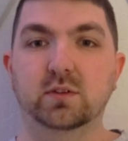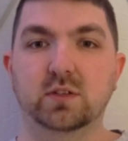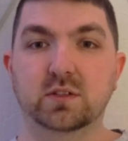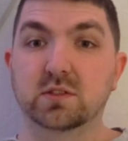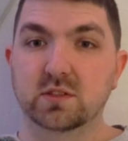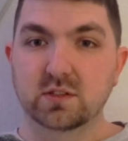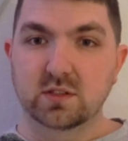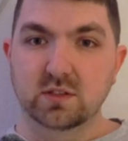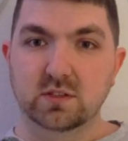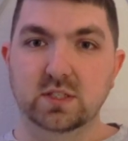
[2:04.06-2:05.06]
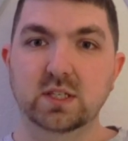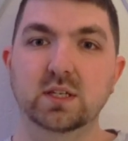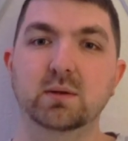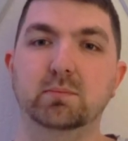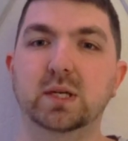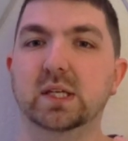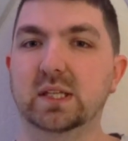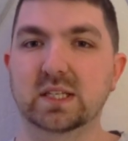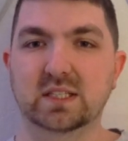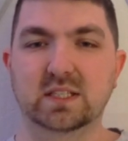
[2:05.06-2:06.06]
consistency, being
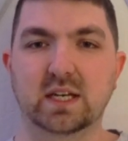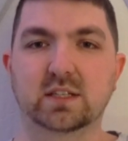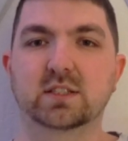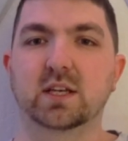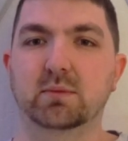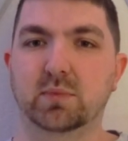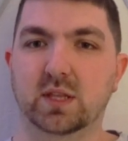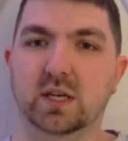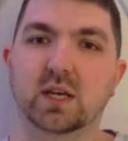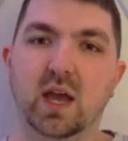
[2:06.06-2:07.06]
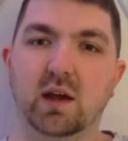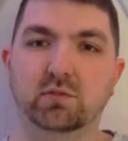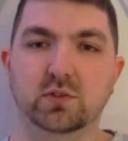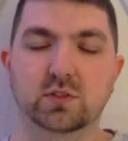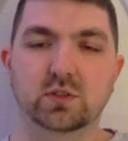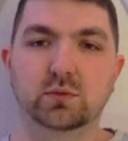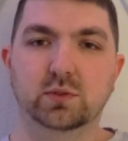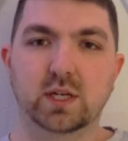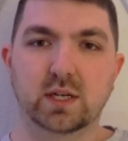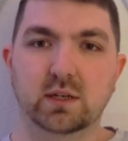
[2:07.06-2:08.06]
the exact same thing every single
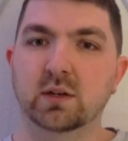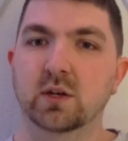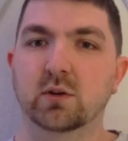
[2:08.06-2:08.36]
day